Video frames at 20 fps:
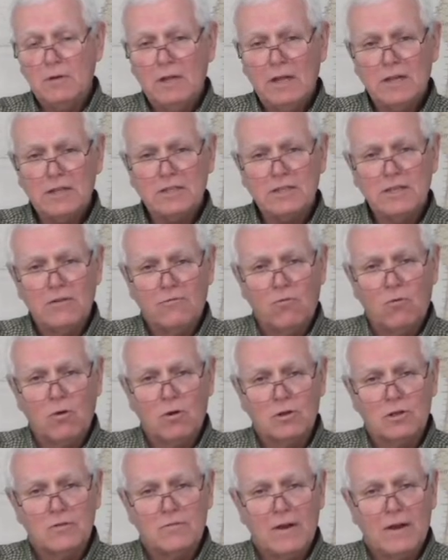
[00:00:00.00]
let us give
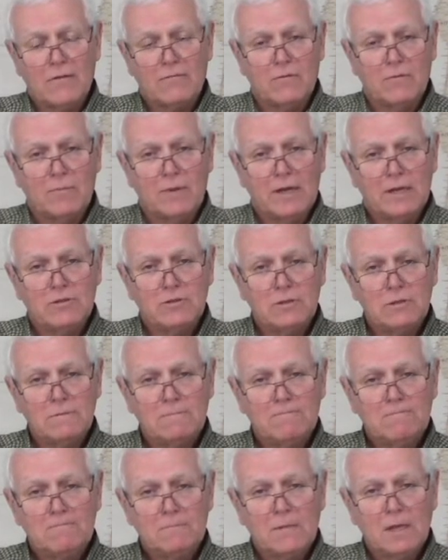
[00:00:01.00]
words of
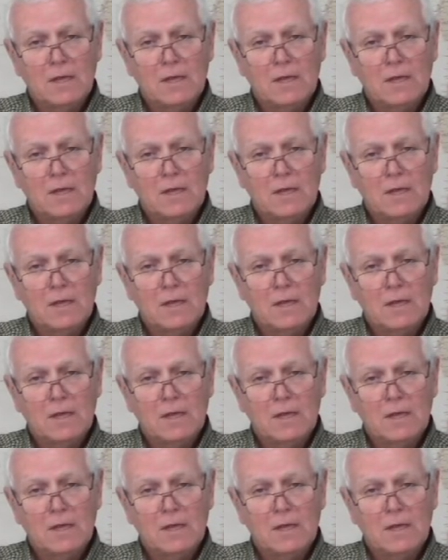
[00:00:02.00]
affirmation.